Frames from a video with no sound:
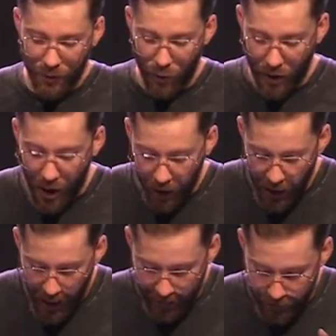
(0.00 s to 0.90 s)
where our
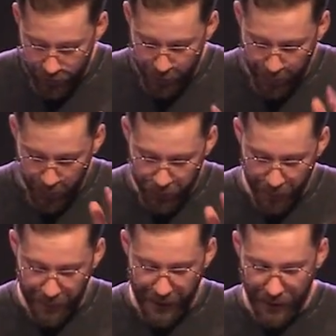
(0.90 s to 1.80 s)
eyes are supposed
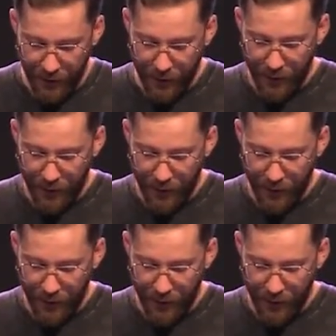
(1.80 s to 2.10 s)
to be,